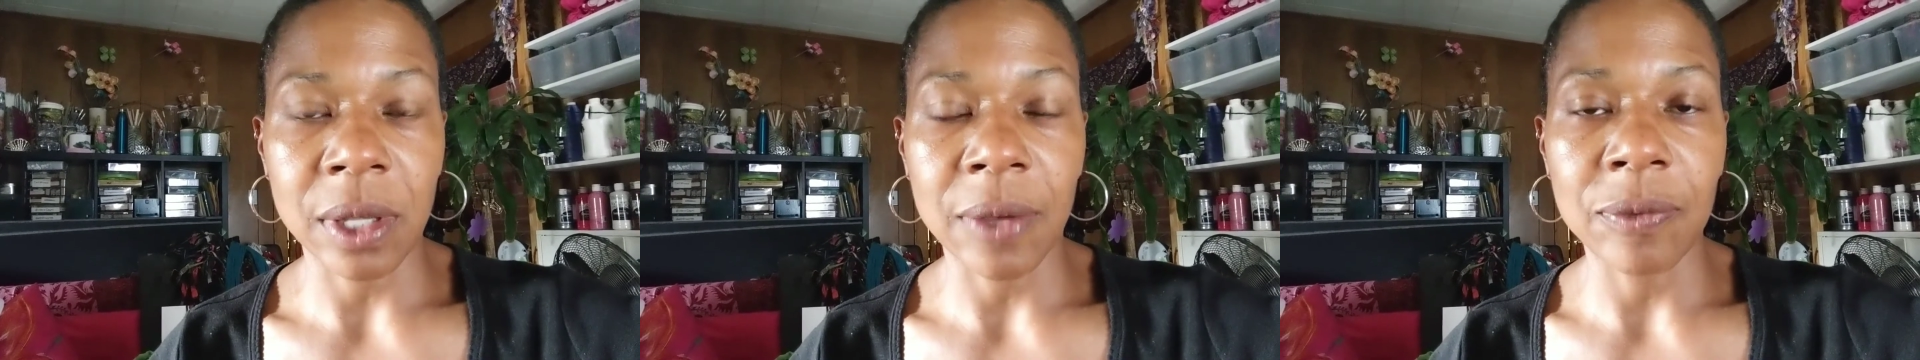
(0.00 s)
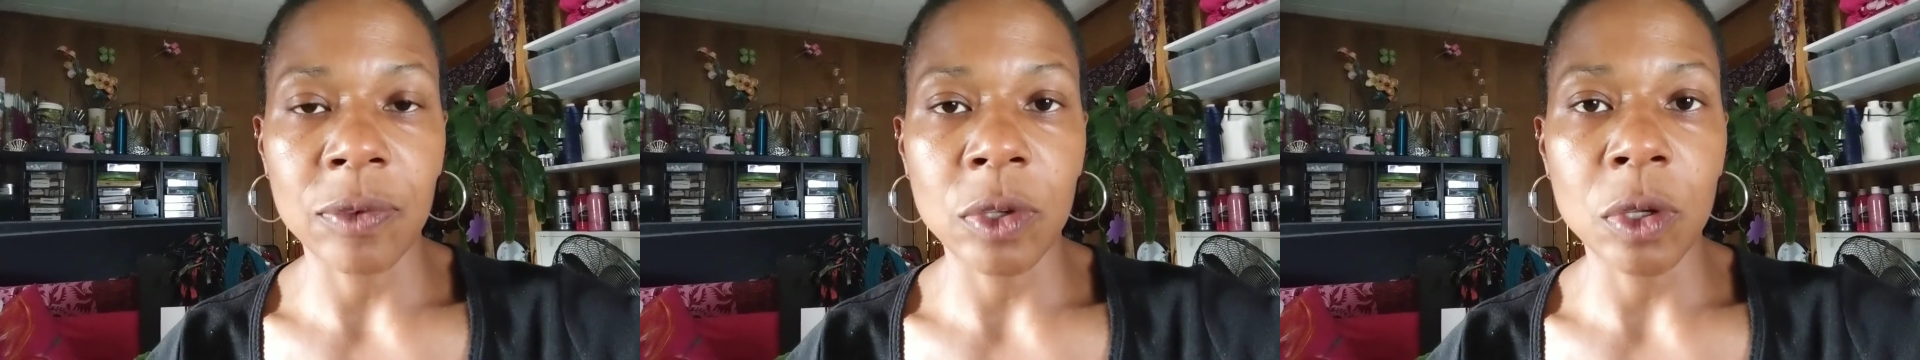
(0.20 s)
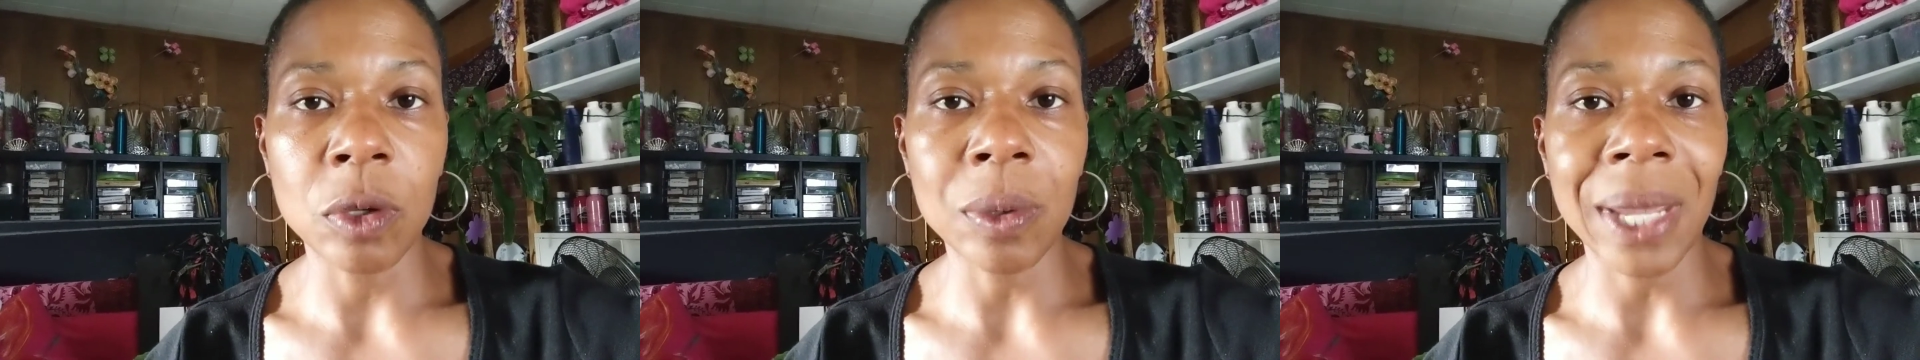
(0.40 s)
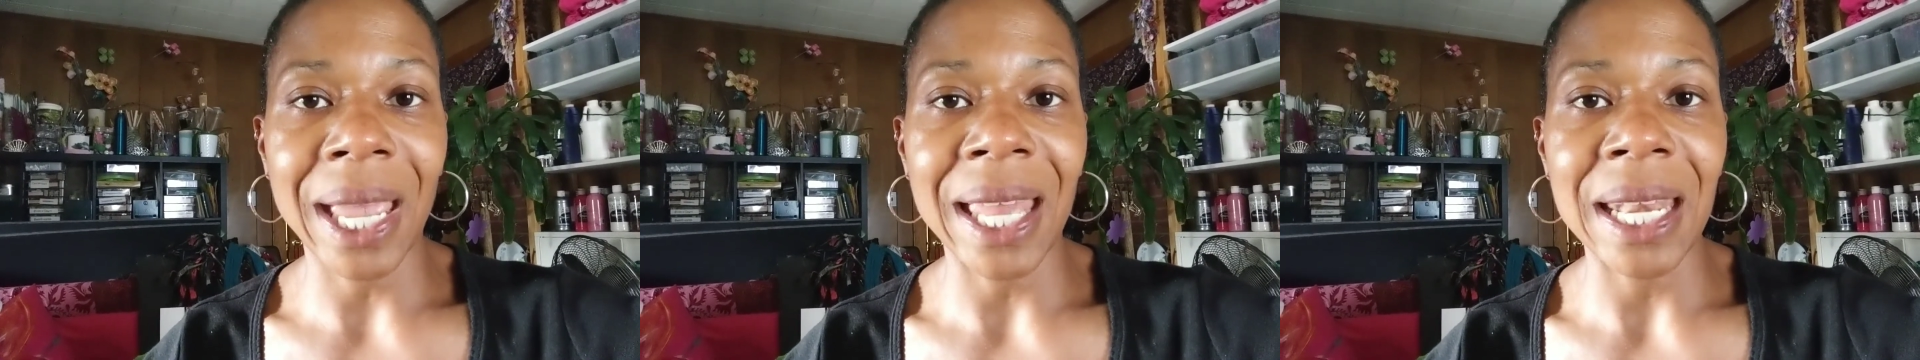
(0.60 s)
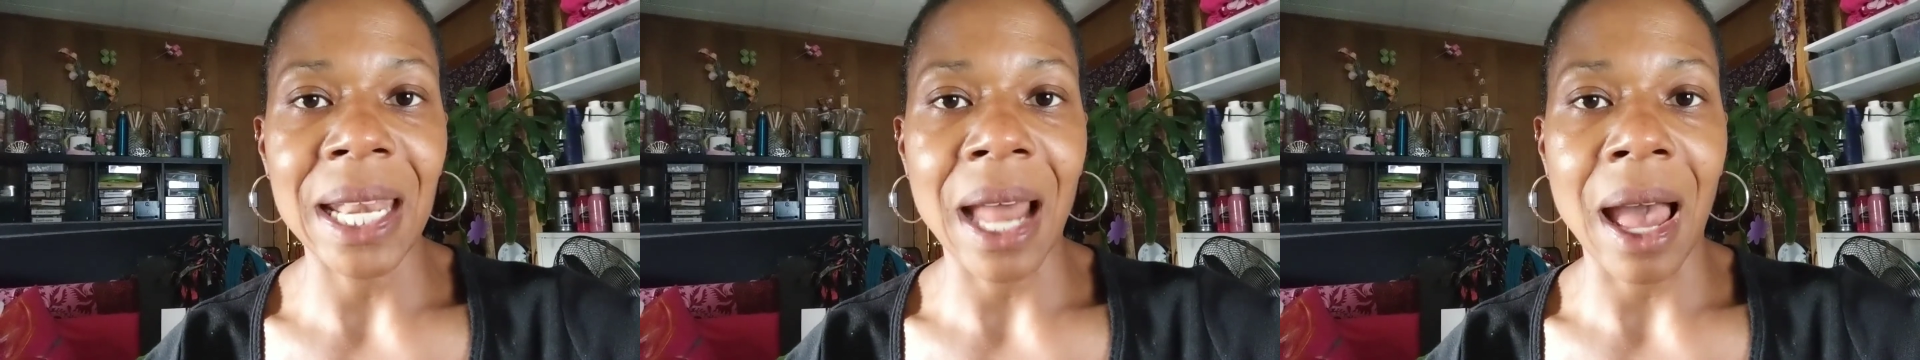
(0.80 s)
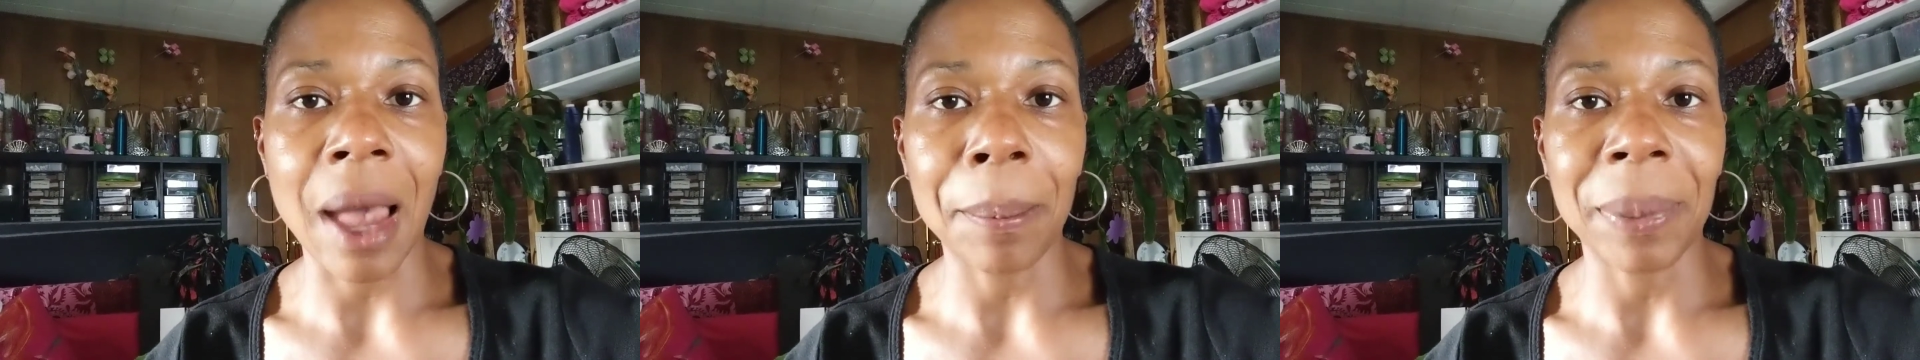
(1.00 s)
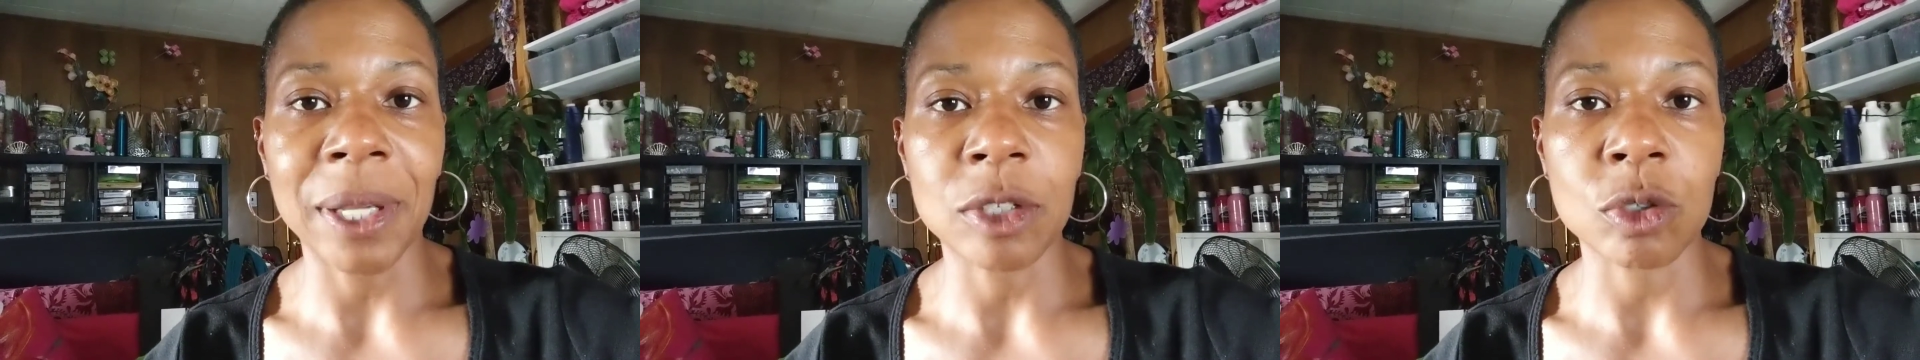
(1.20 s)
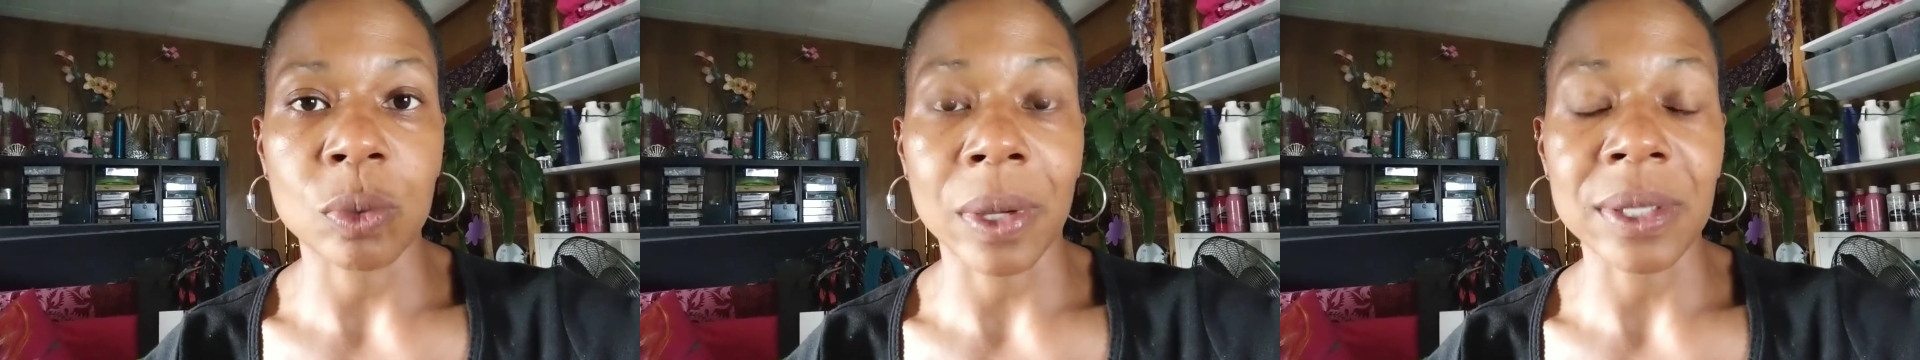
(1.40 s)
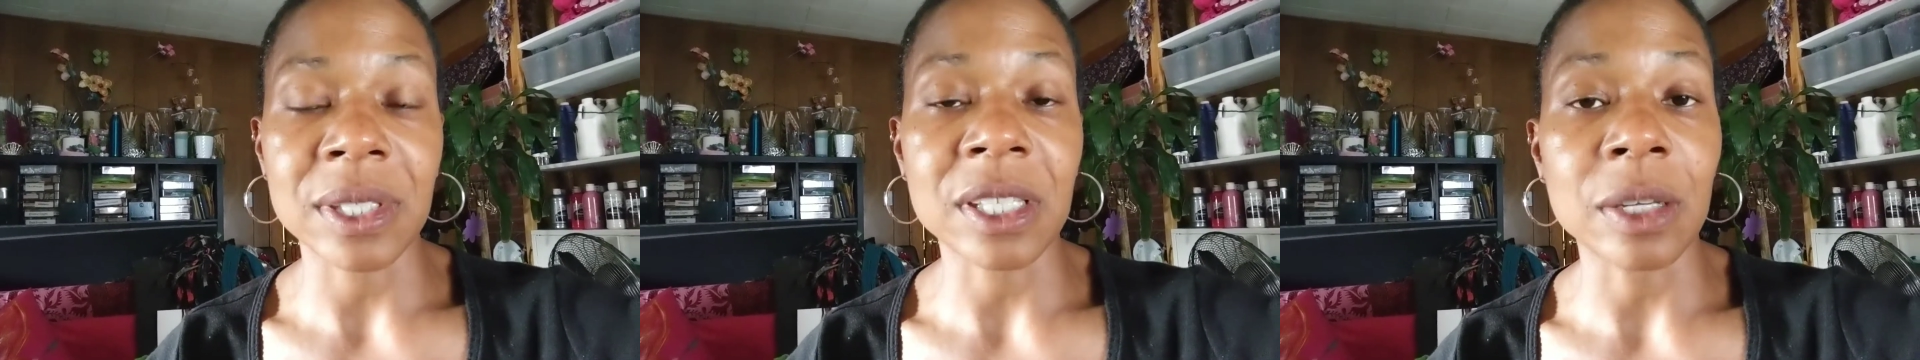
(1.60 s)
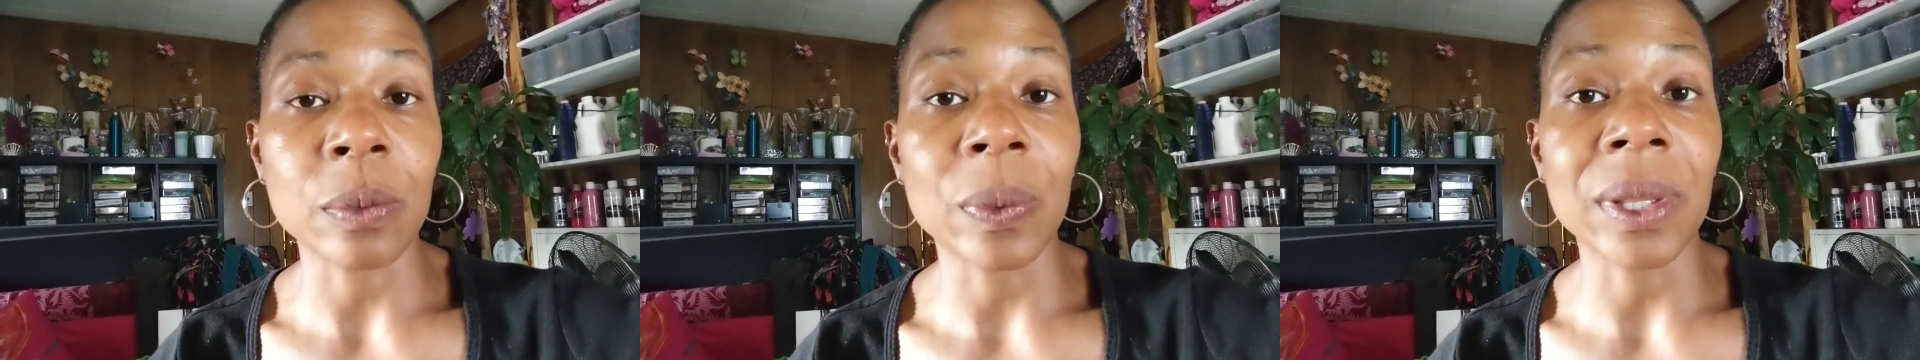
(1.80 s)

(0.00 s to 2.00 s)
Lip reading: If you cannot be trusted